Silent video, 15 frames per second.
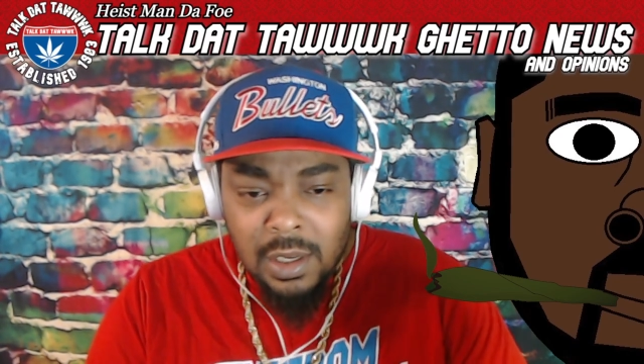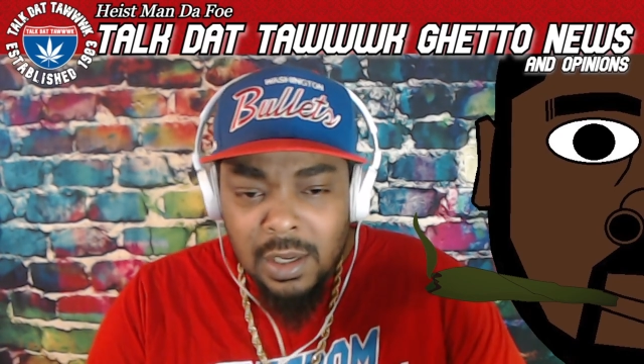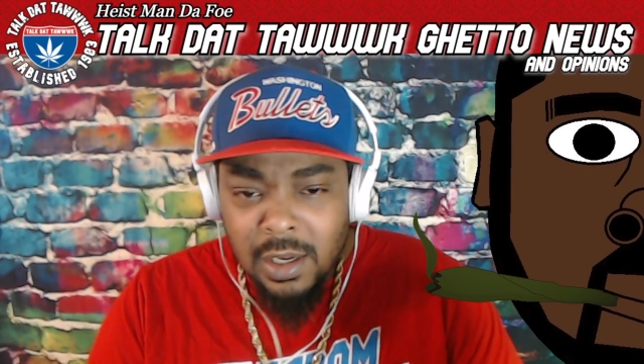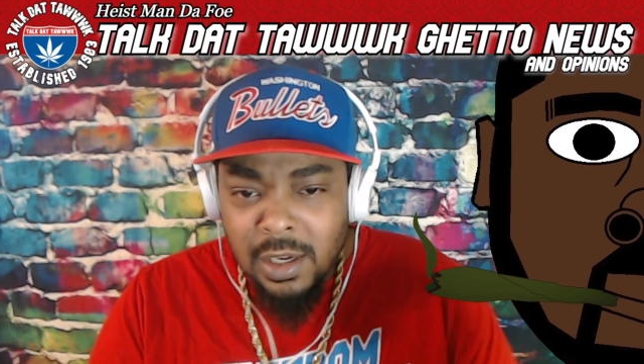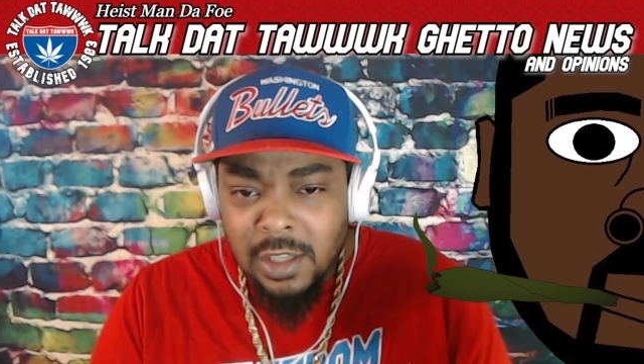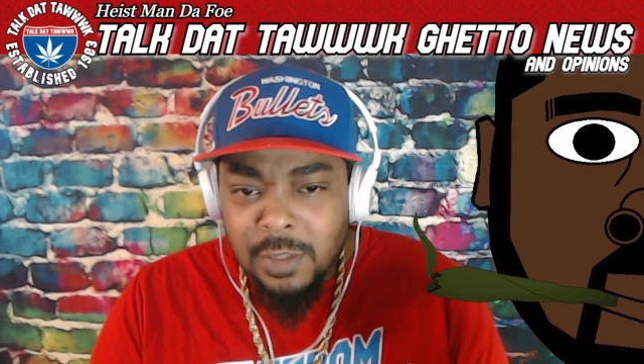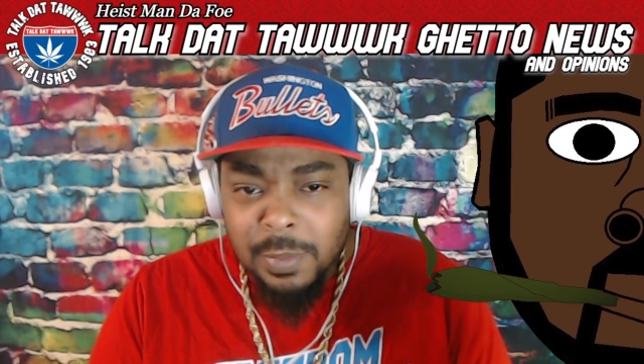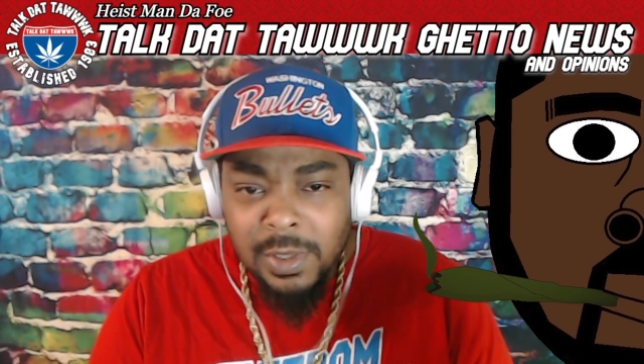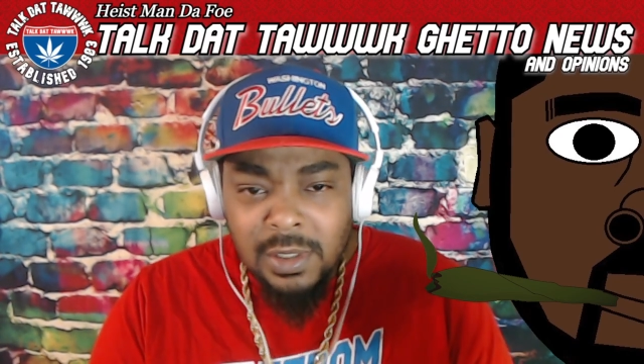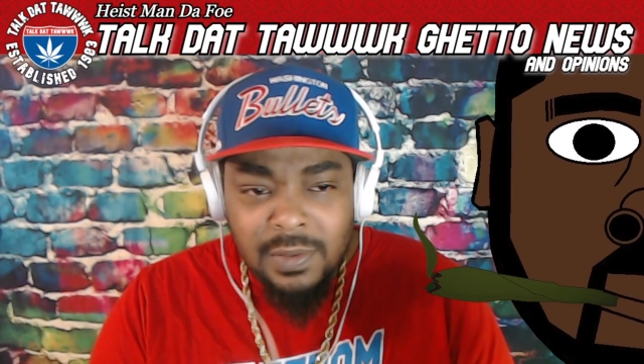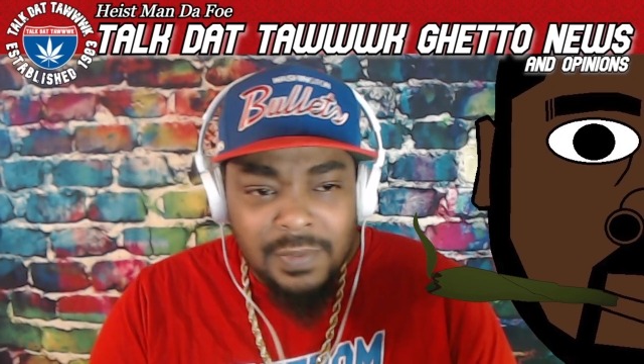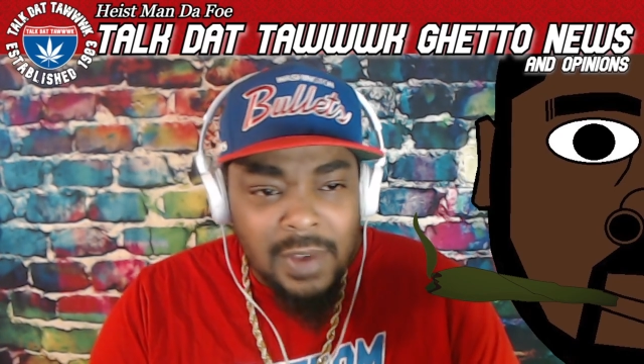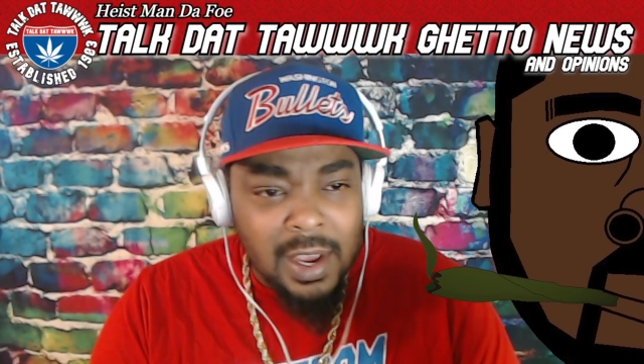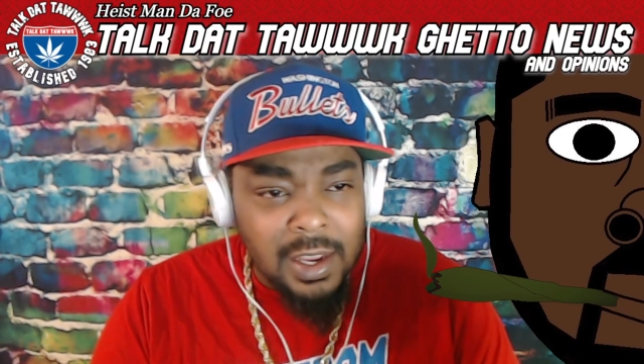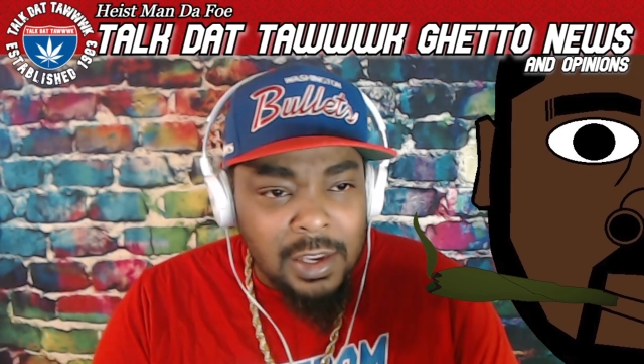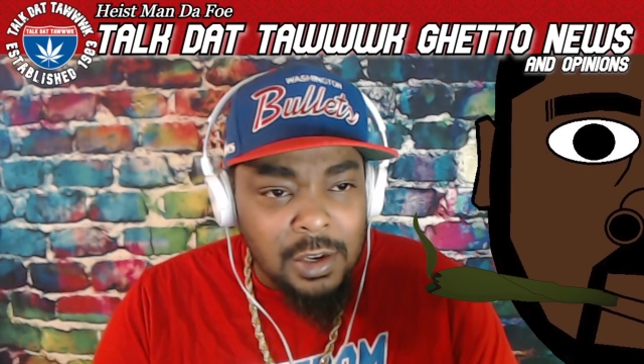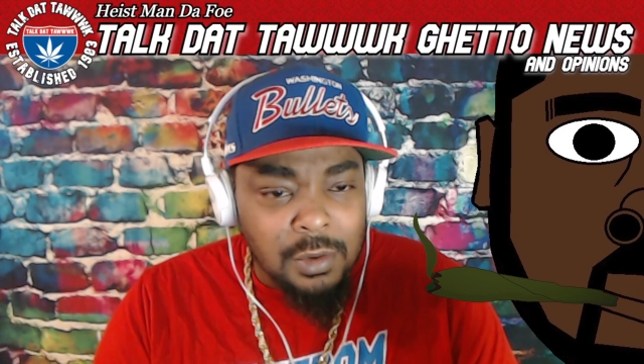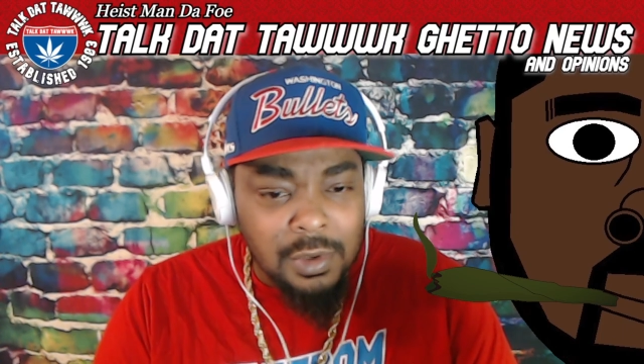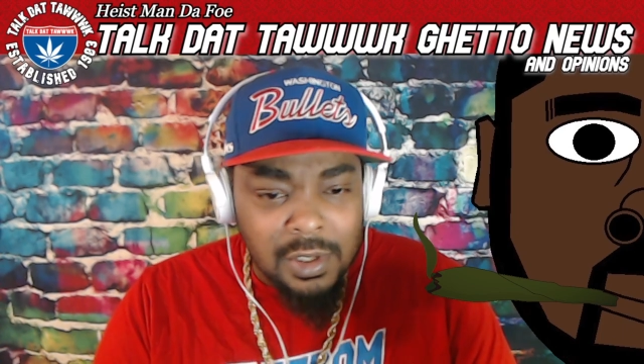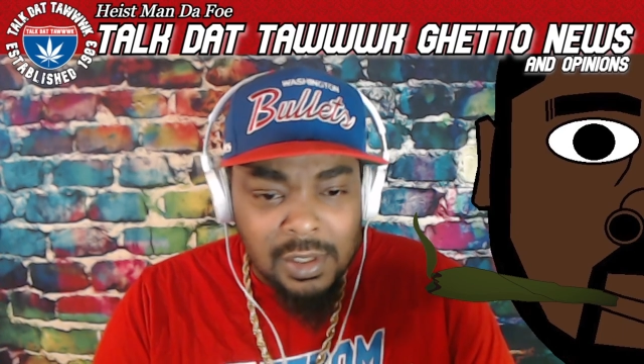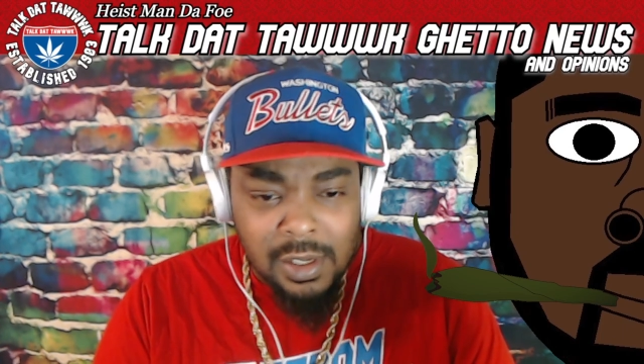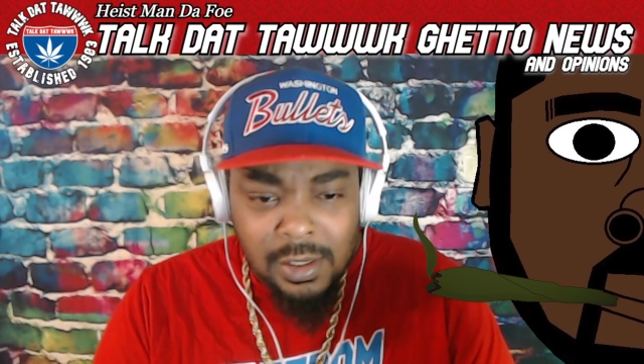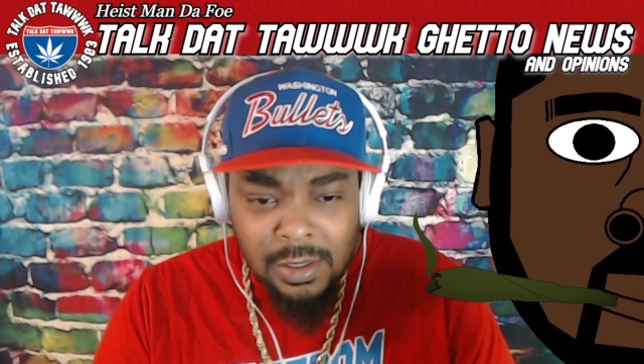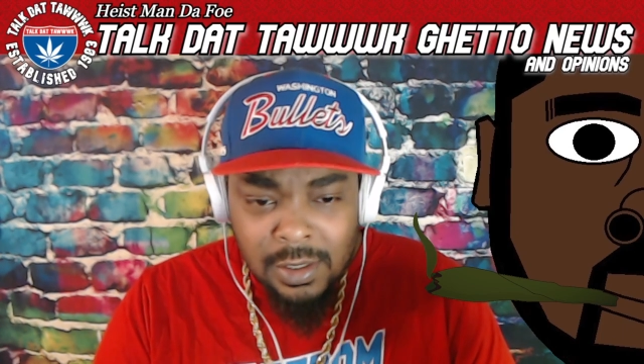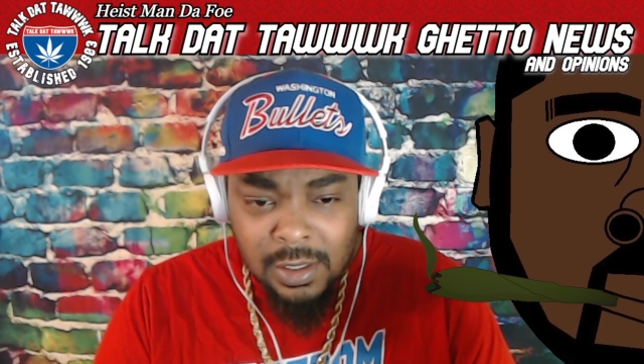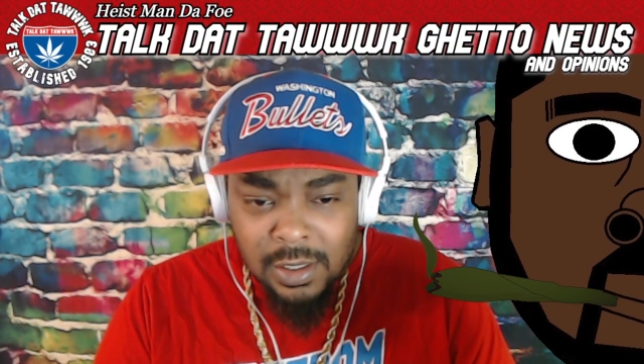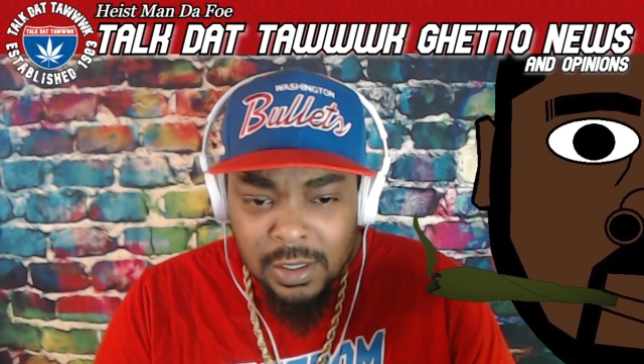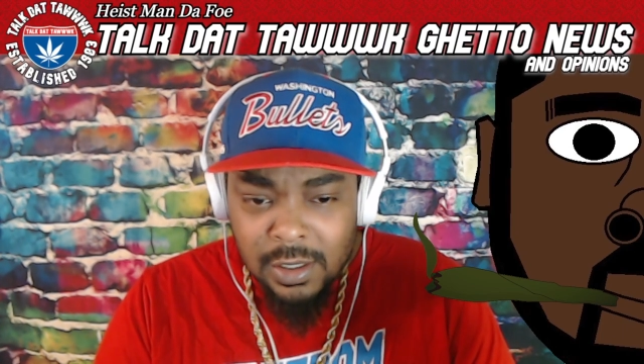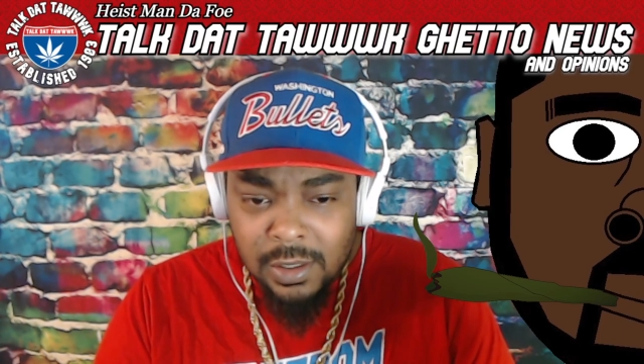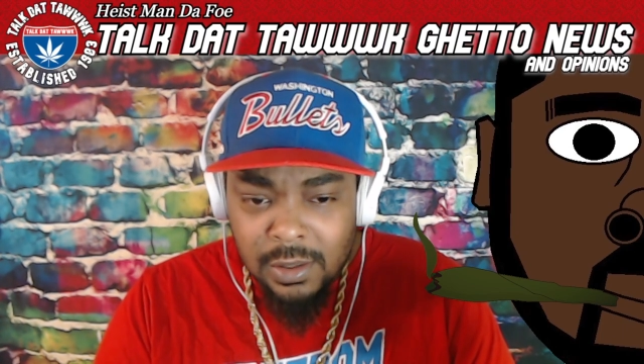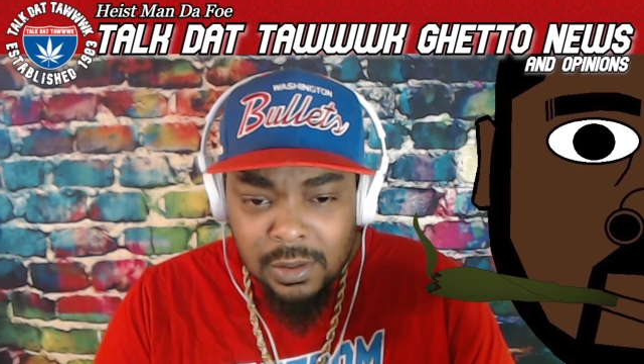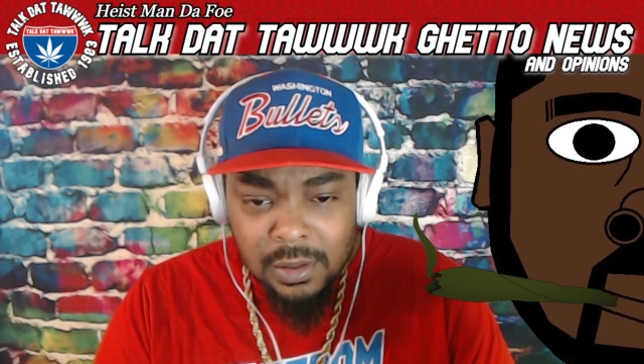unspecified illness. They saying